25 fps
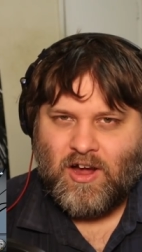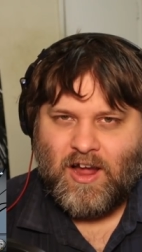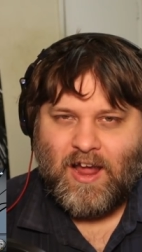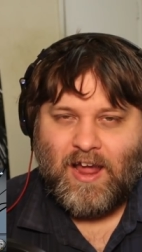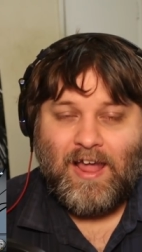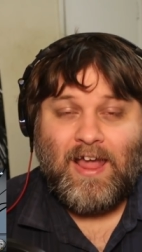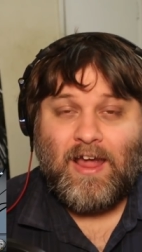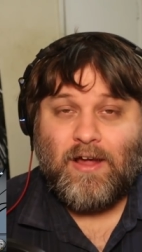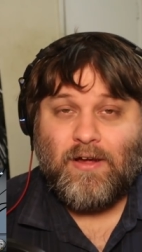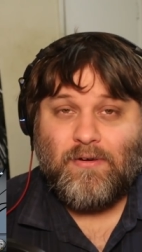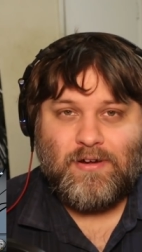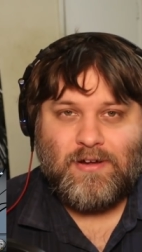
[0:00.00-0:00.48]

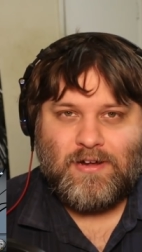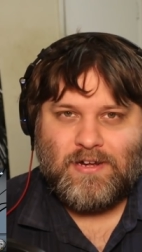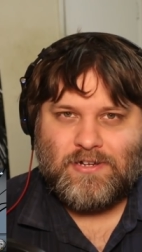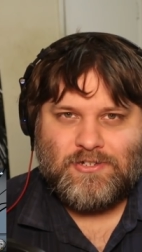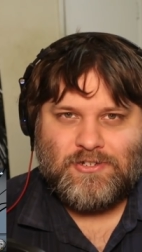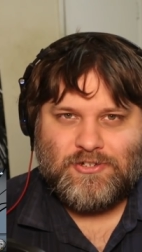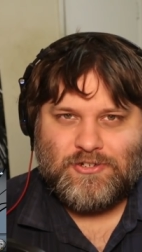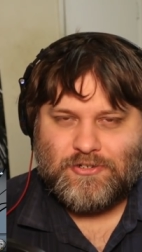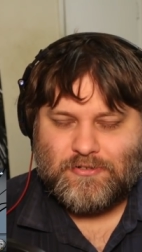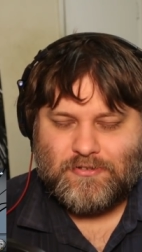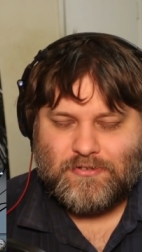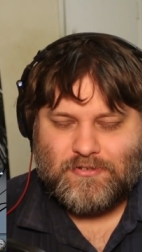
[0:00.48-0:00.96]

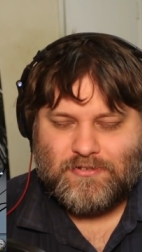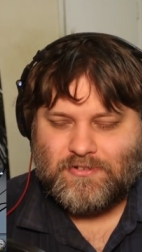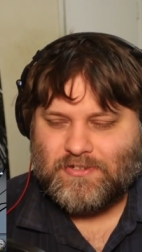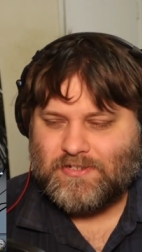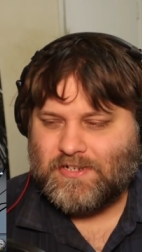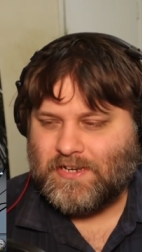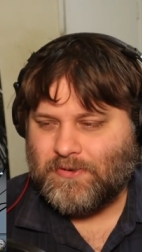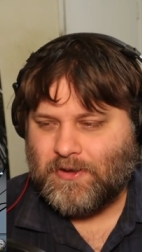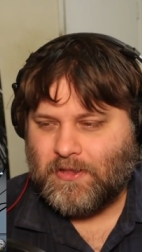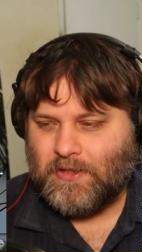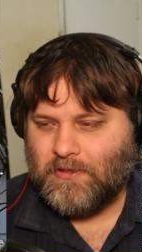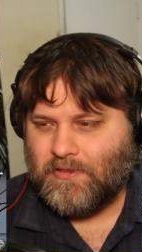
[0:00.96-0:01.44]
caricatures
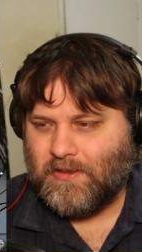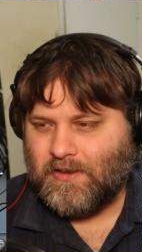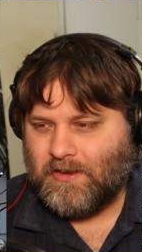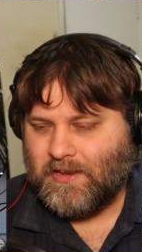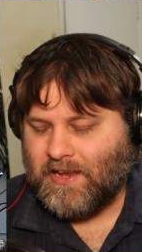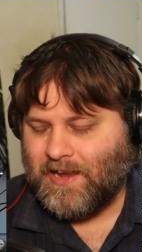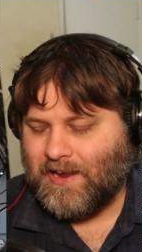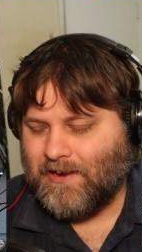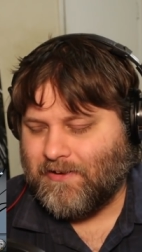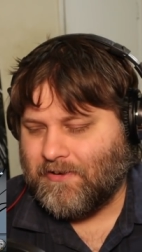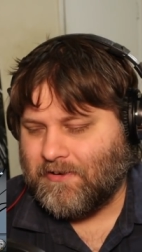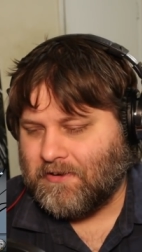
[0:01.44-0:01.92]
rather than
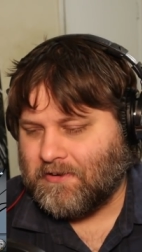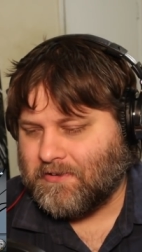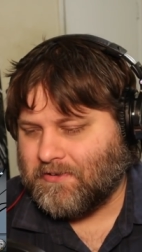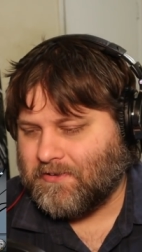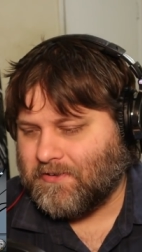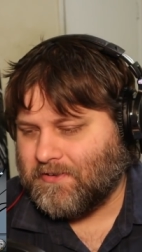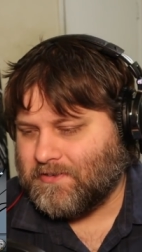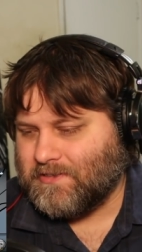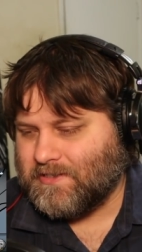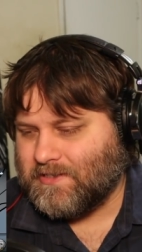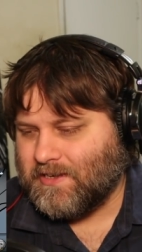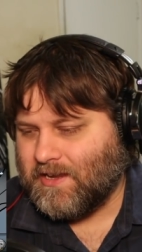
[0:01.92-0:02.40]

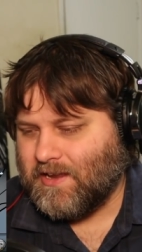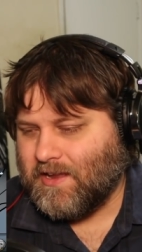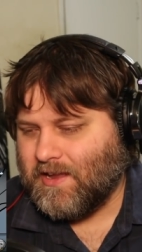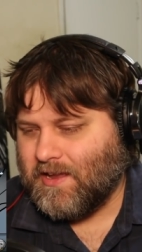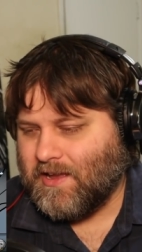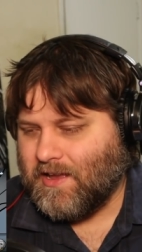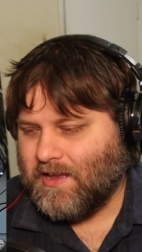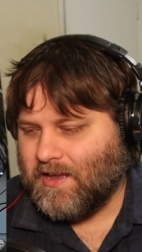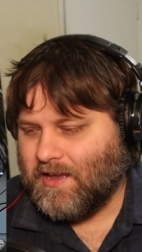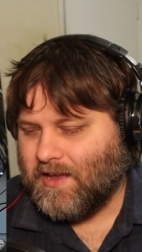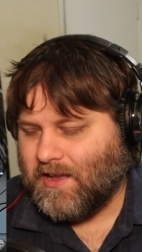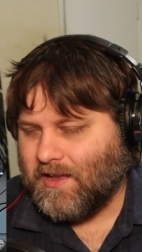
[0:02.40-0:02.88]
characters.
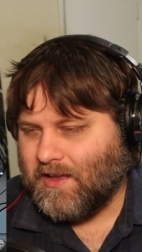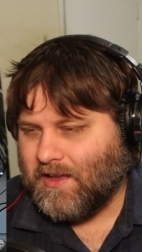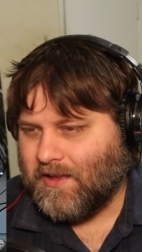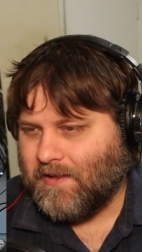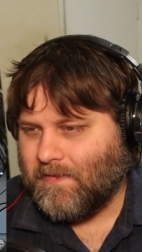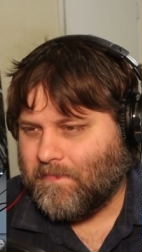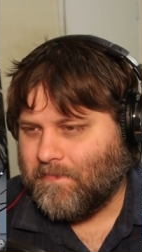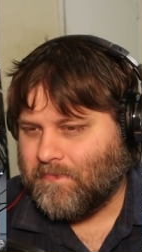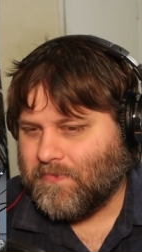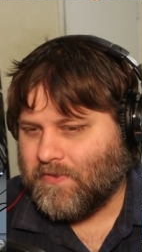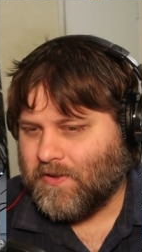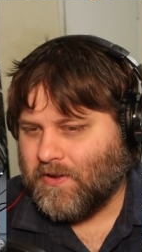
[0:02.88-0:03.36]

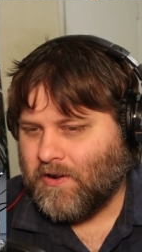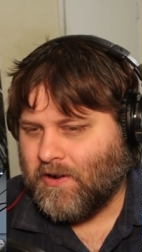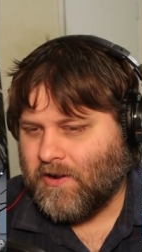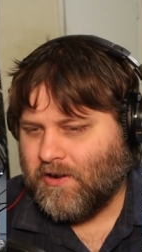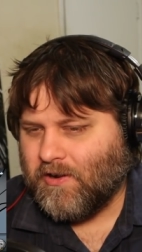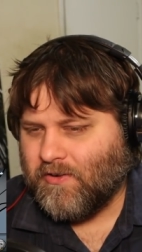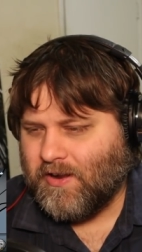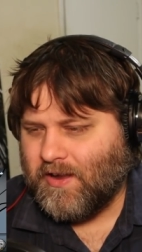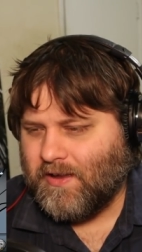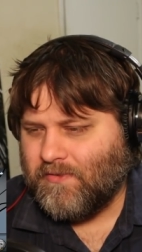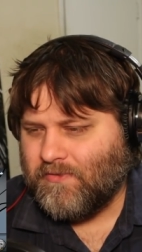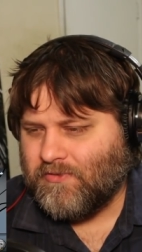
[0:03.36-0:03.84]
Um,
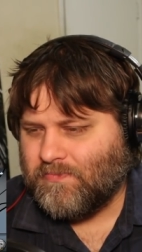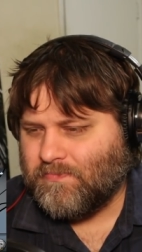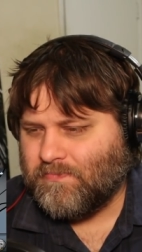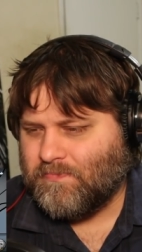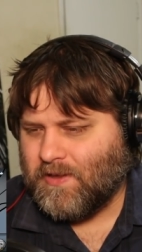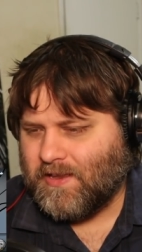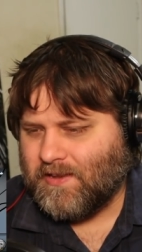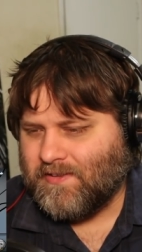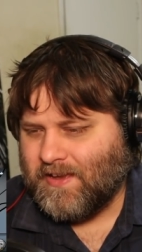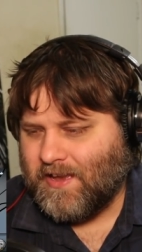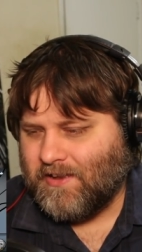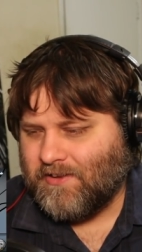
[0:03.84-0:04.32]
Hargraves
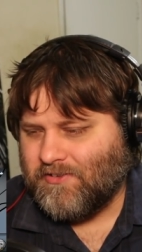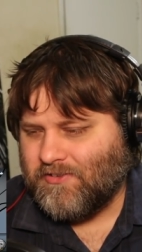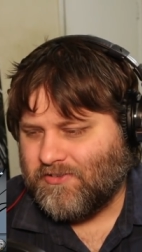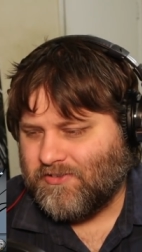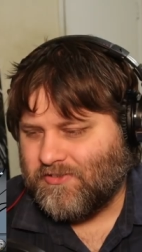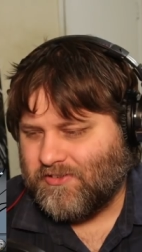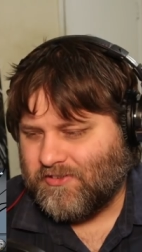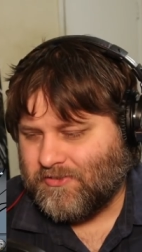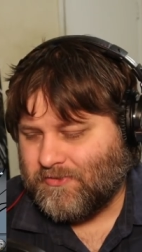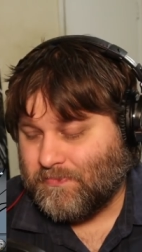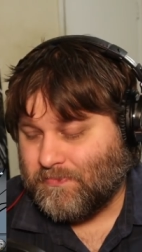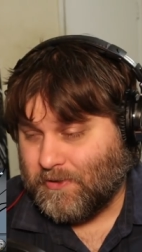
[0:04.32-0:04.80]
attaches
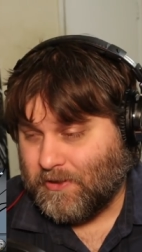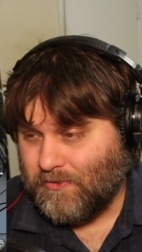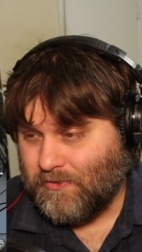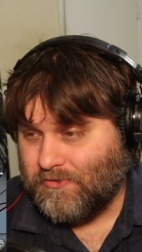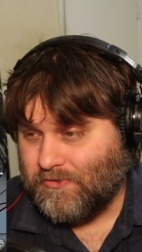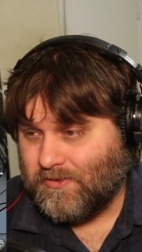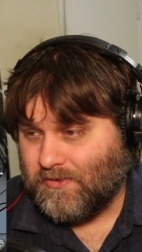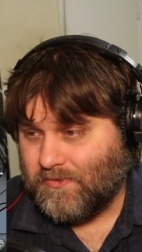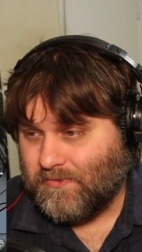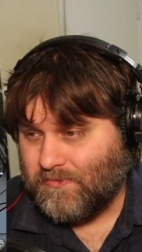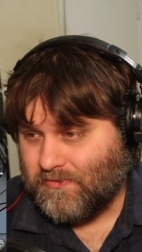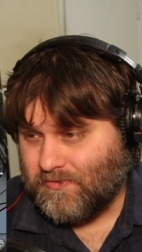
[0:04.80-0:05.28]

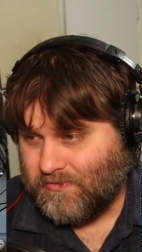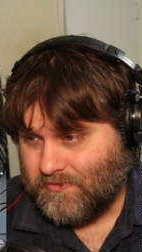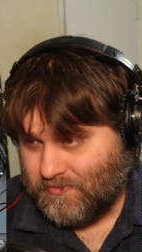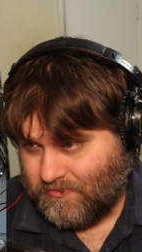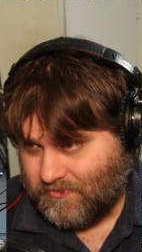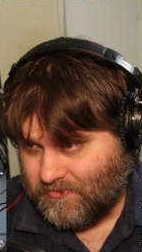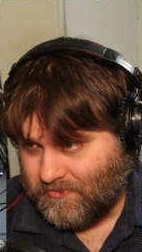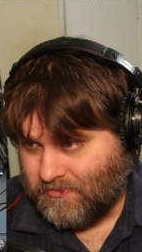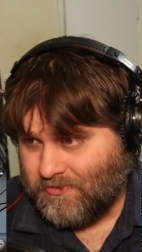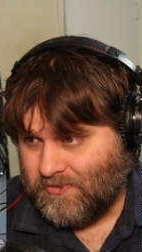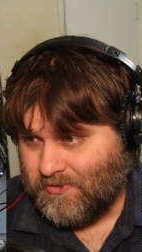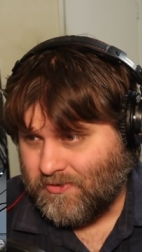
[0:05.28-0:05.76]

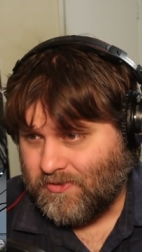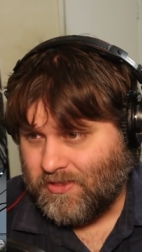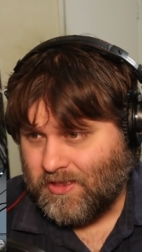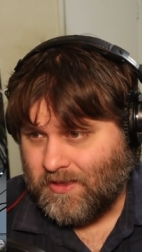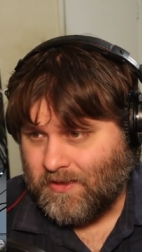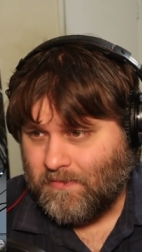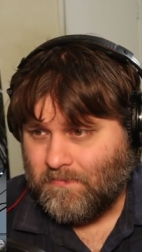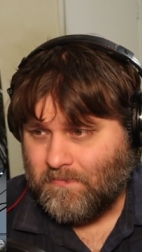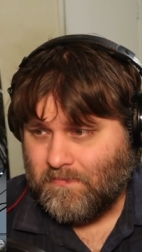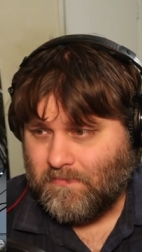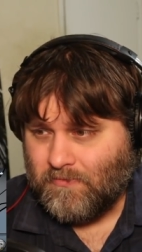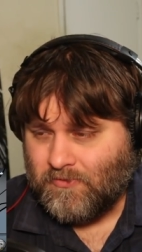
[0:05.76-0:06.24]
explosives to
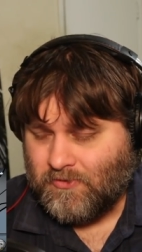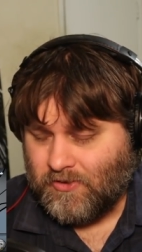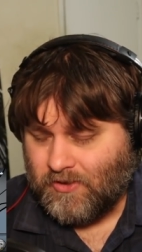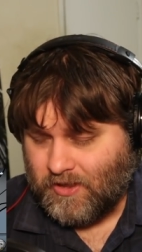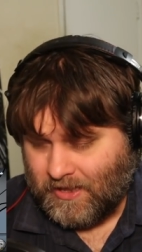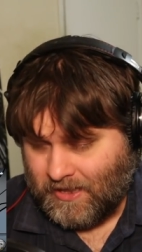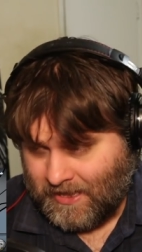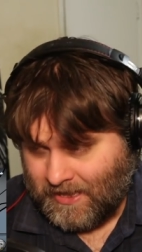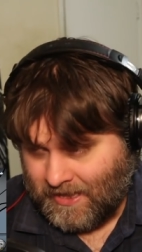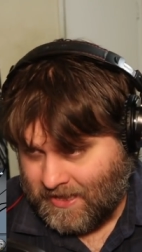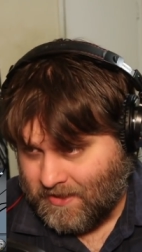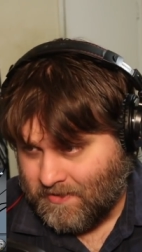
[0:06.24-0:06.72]
them to
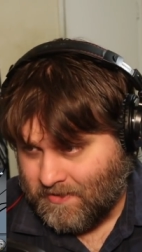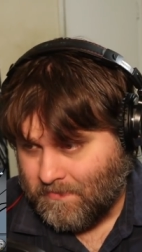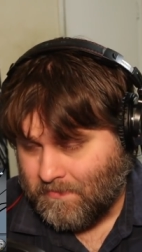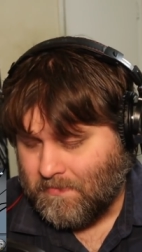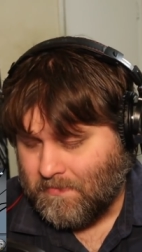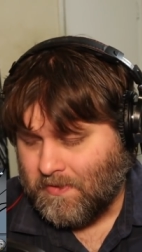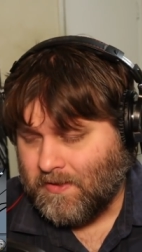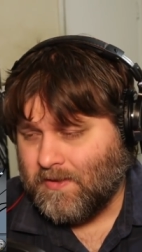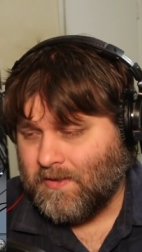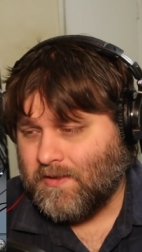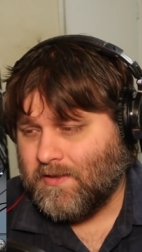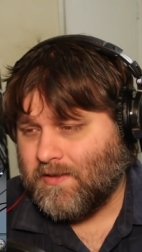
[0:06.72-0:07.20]
him.